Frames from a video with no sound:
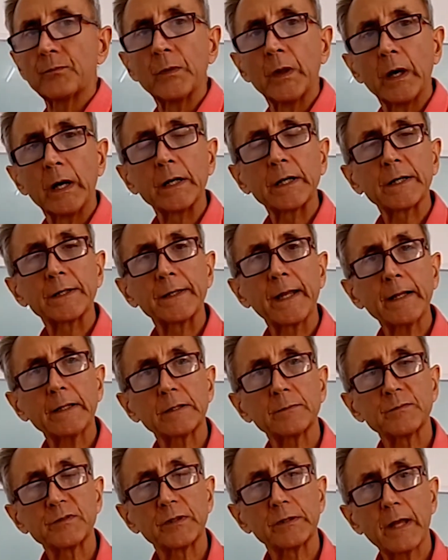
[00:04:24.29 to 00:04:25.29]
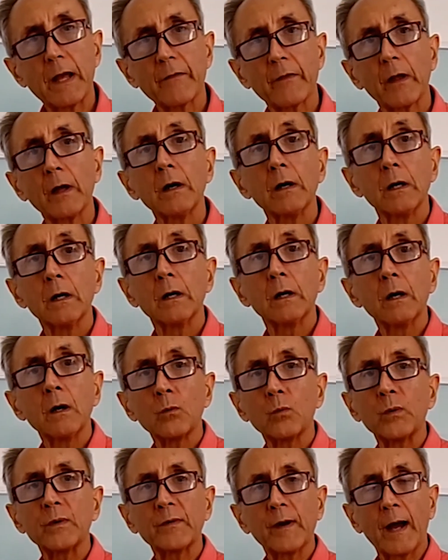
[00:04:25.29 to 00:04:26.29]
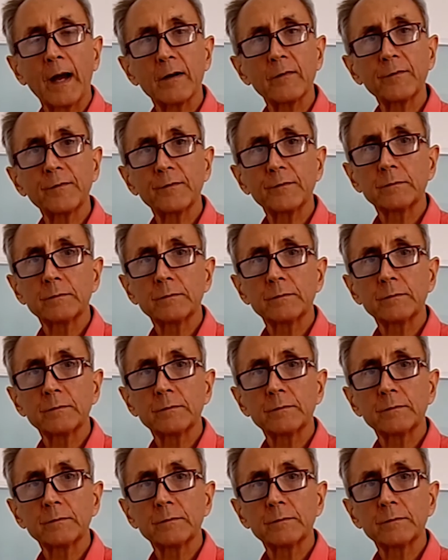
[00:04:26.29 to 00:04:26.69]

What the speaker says: and connect them together, we have